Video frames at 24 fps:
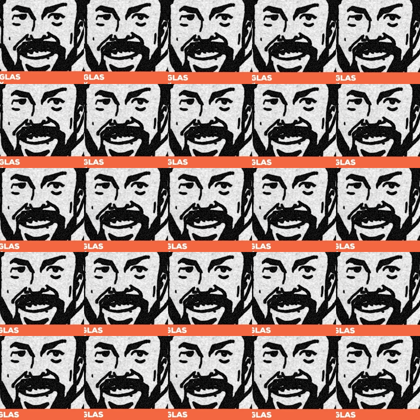
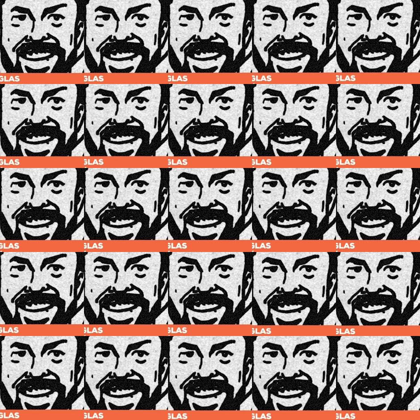
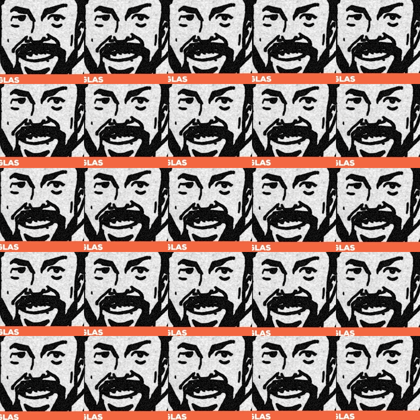
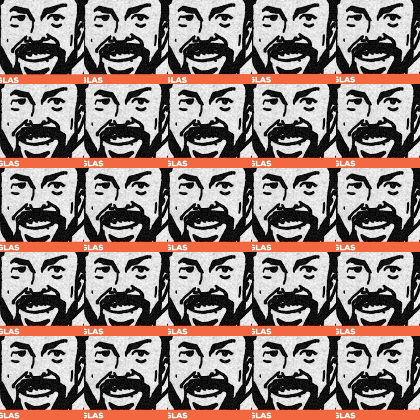The person shown says nothing.